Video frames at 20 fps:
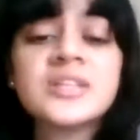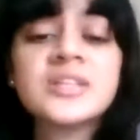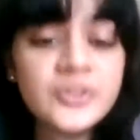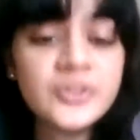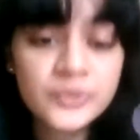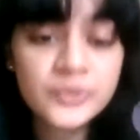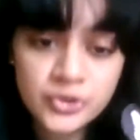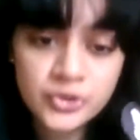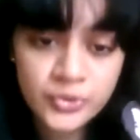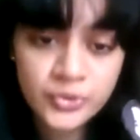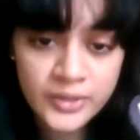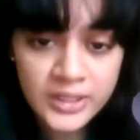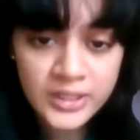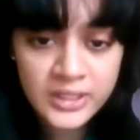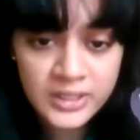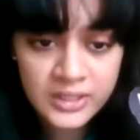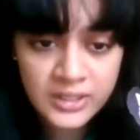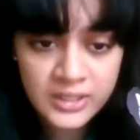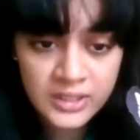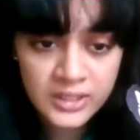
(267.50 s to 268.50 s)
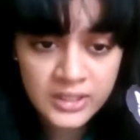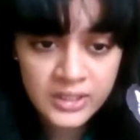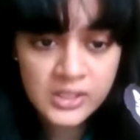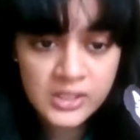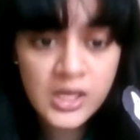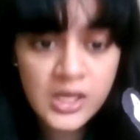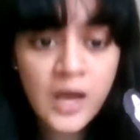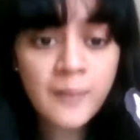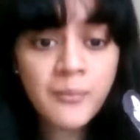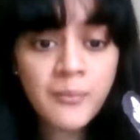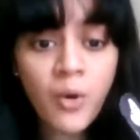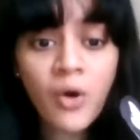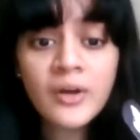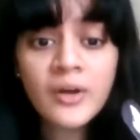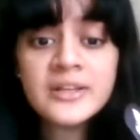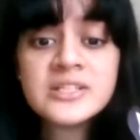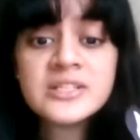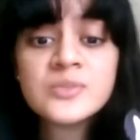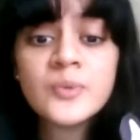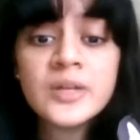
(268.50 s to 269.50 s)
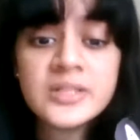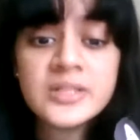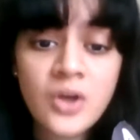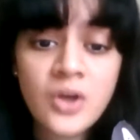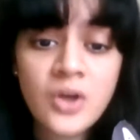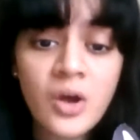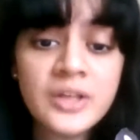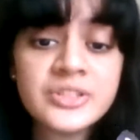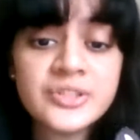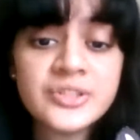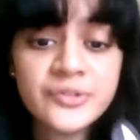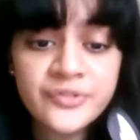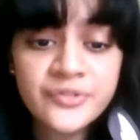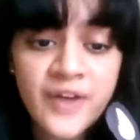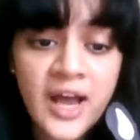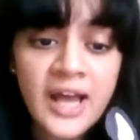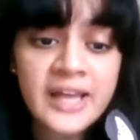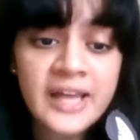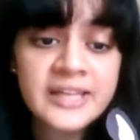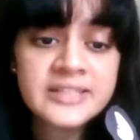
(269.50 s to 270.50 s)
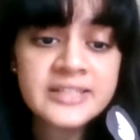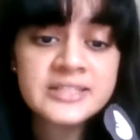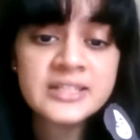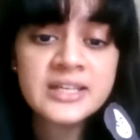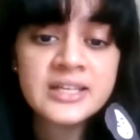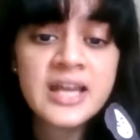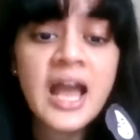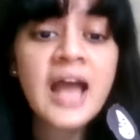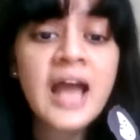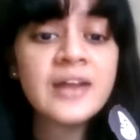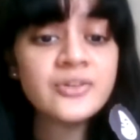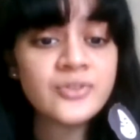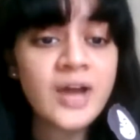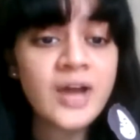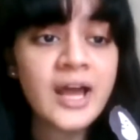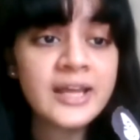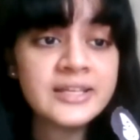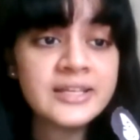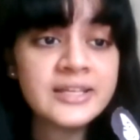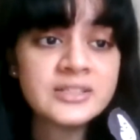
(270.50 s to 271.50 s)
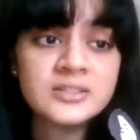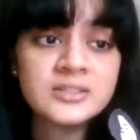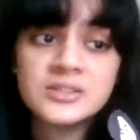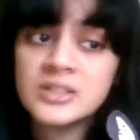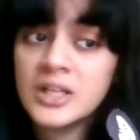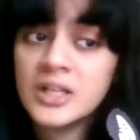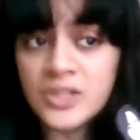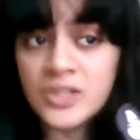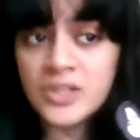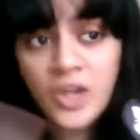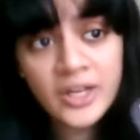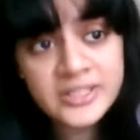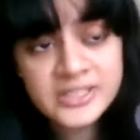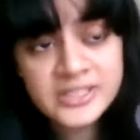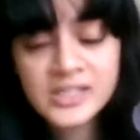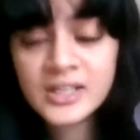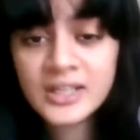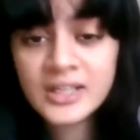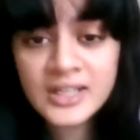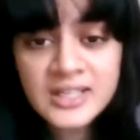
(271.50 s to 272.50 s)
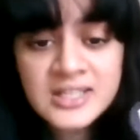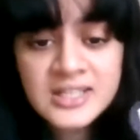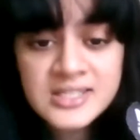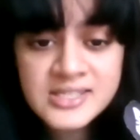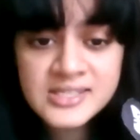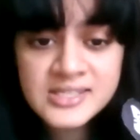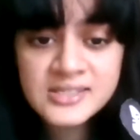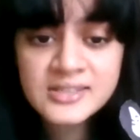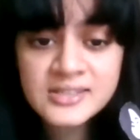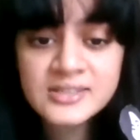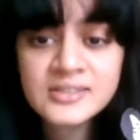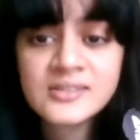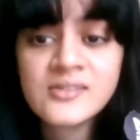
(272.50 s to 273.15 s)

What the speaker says: unusual. Boys were taught to fight and ride, not girls.